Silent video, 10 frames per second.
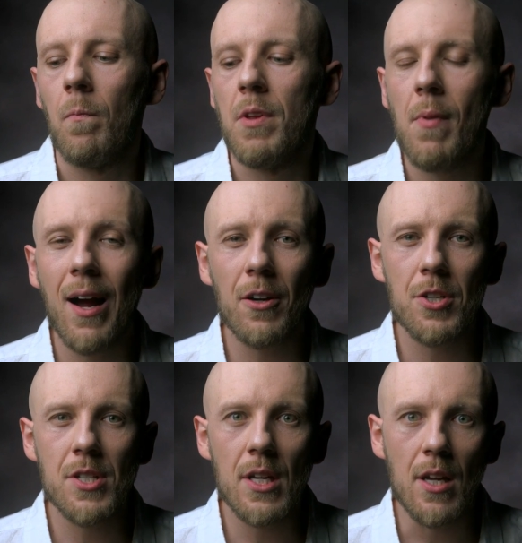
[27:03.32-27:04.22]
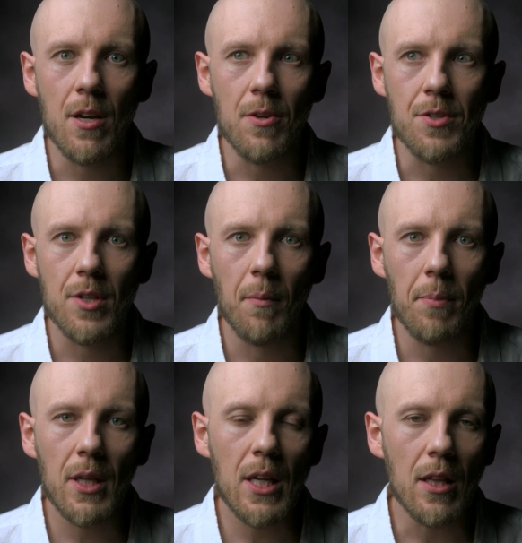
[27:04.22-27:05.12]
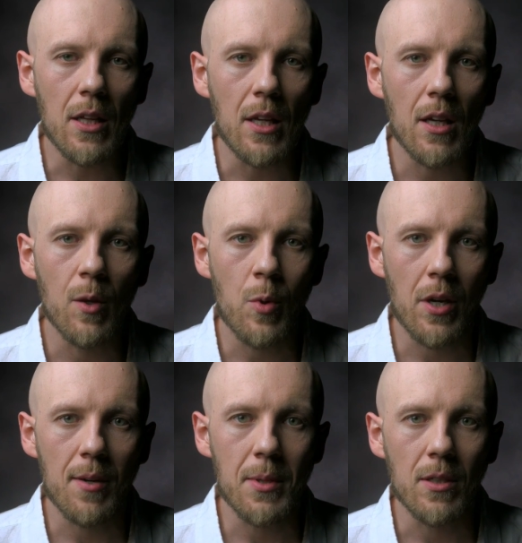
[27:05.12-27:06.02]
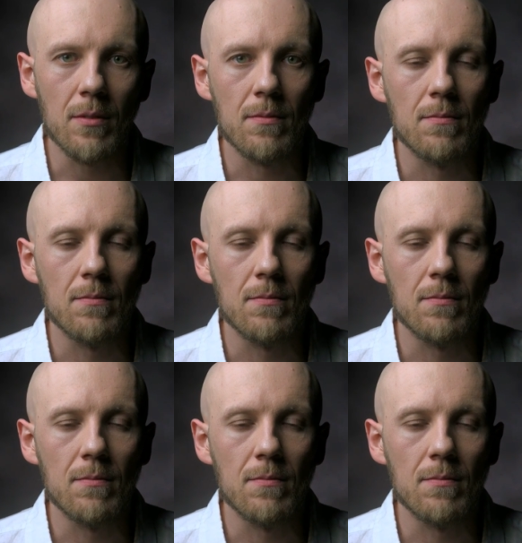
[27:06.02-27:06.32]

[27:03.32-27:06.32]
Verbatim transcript: democracy here is completely unworkable,